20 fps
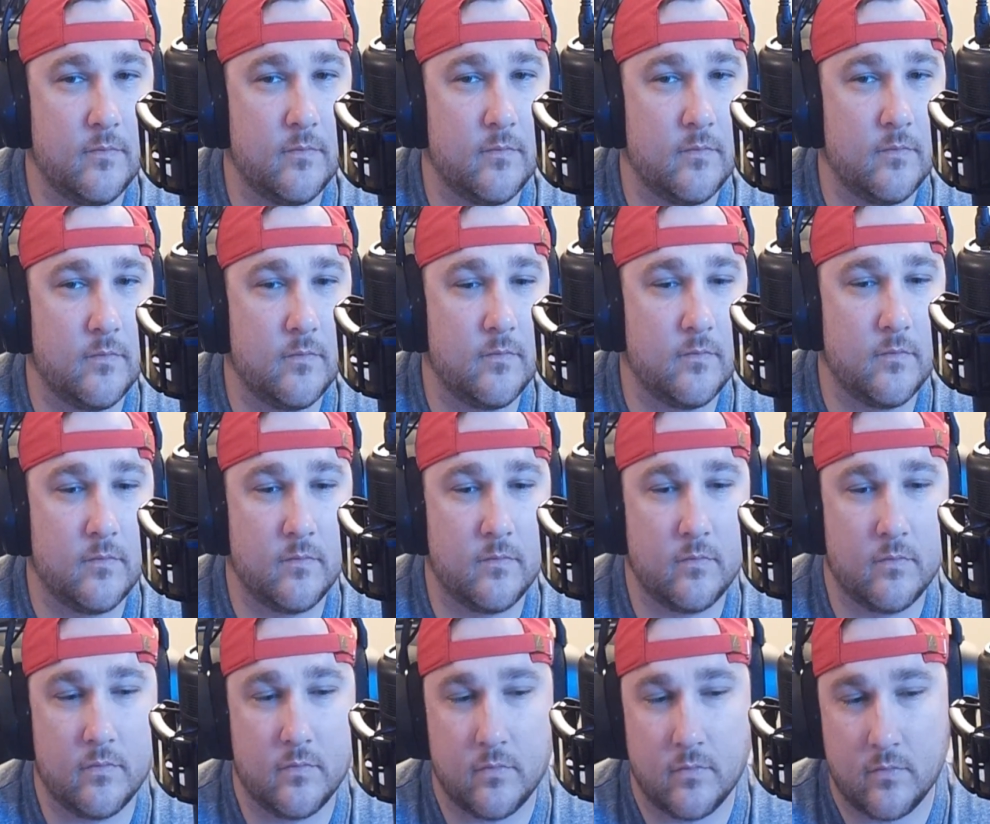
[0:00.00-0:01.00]

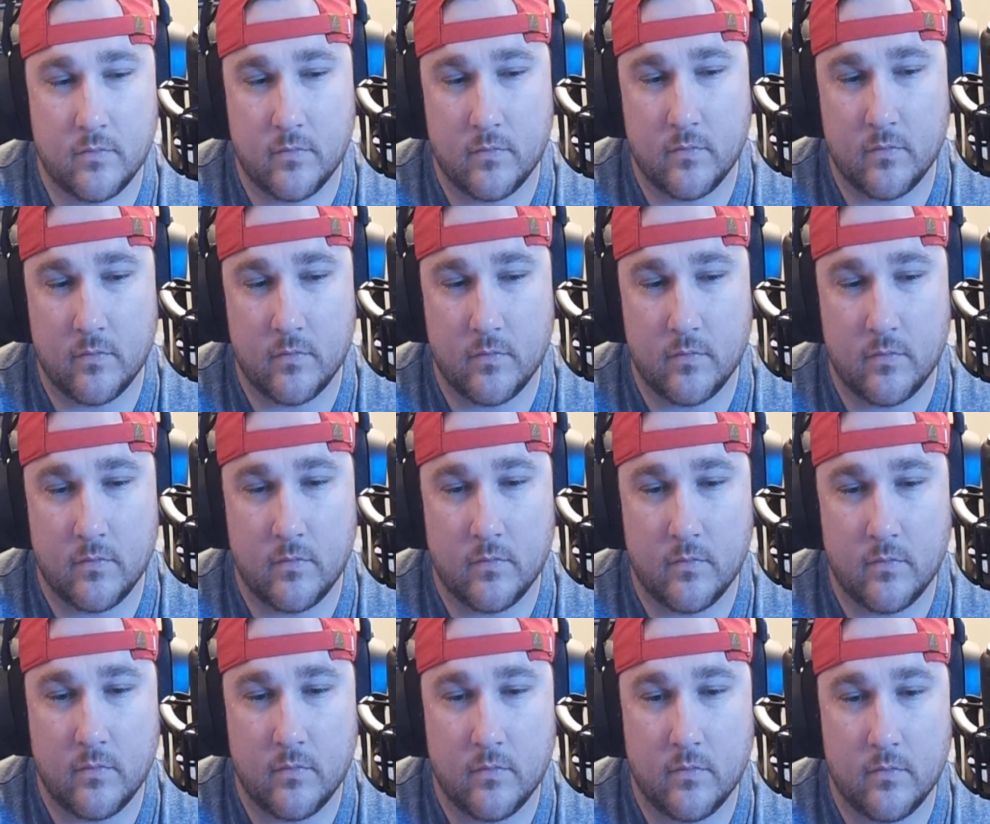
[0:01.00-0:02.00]

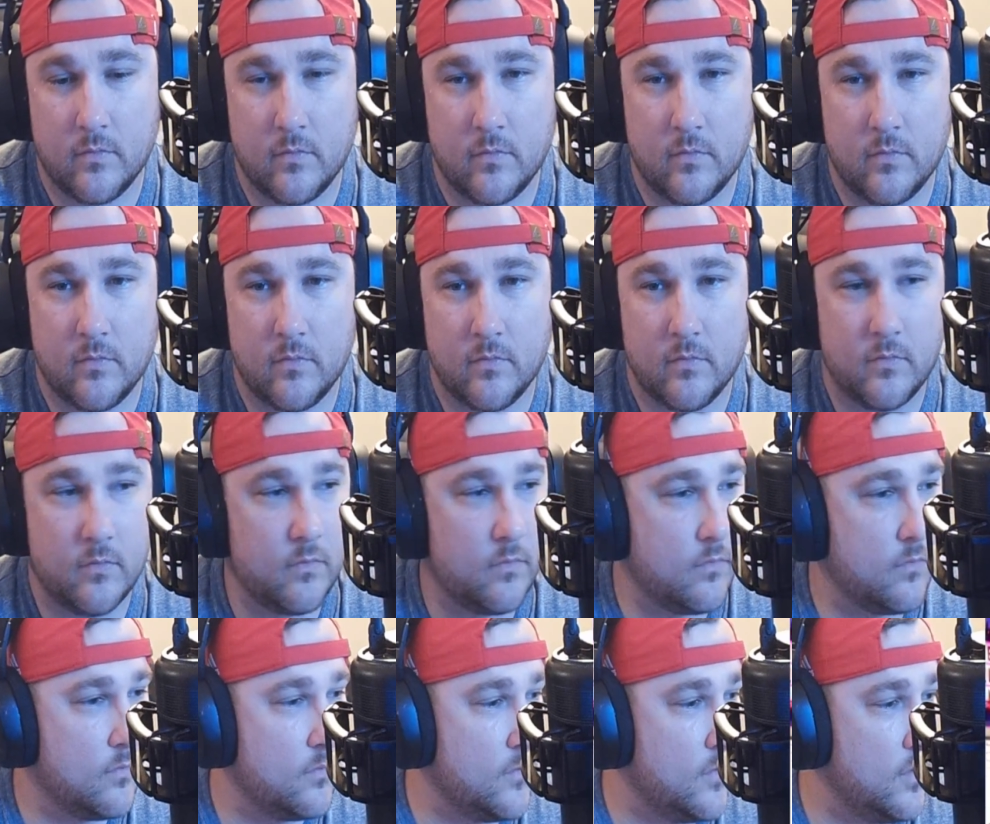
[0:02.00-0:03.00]

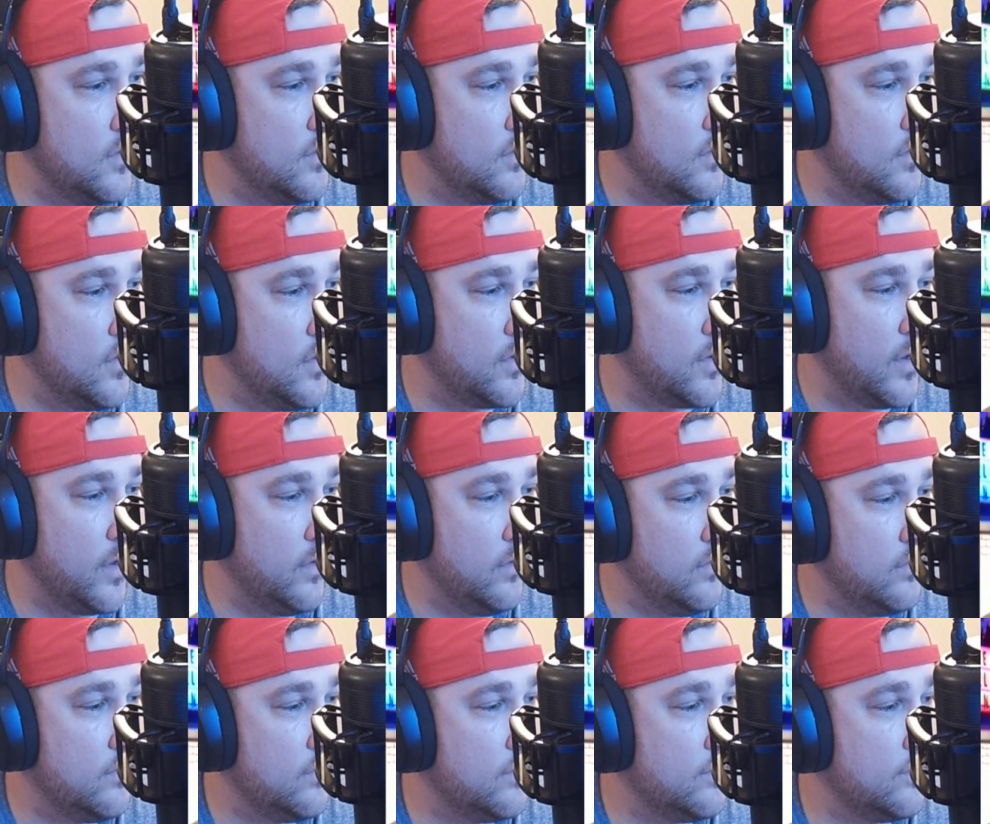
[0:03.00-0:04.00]

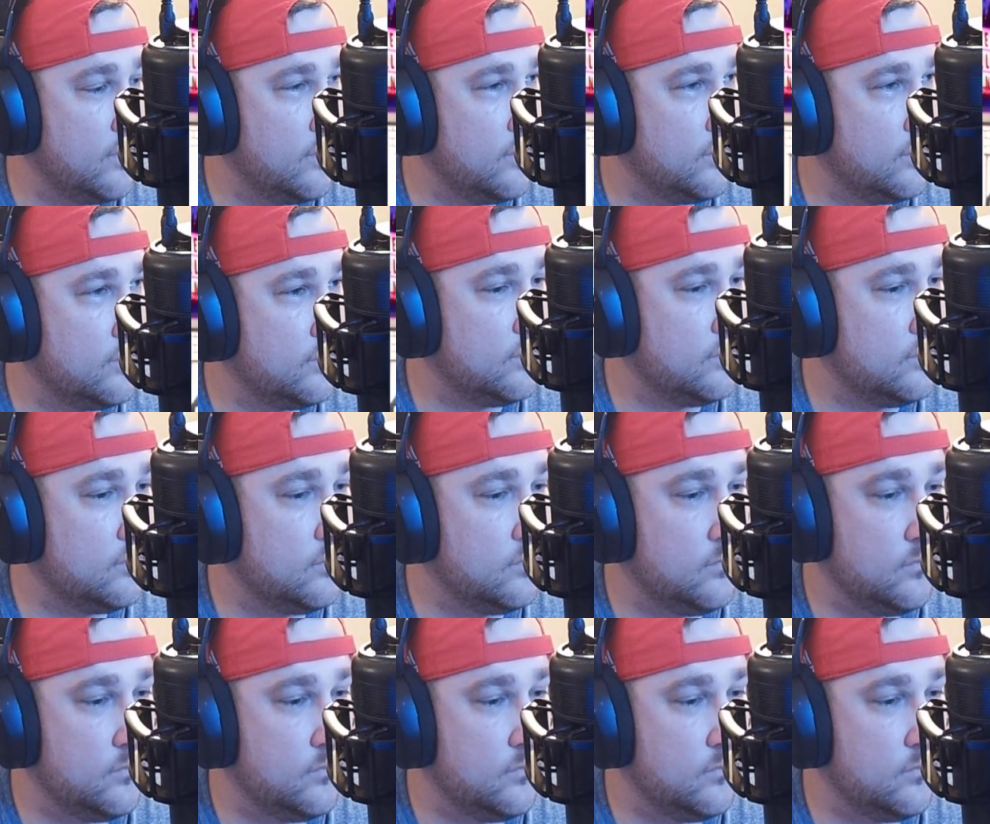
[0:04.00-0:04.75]
No words are spoken by the person on screen.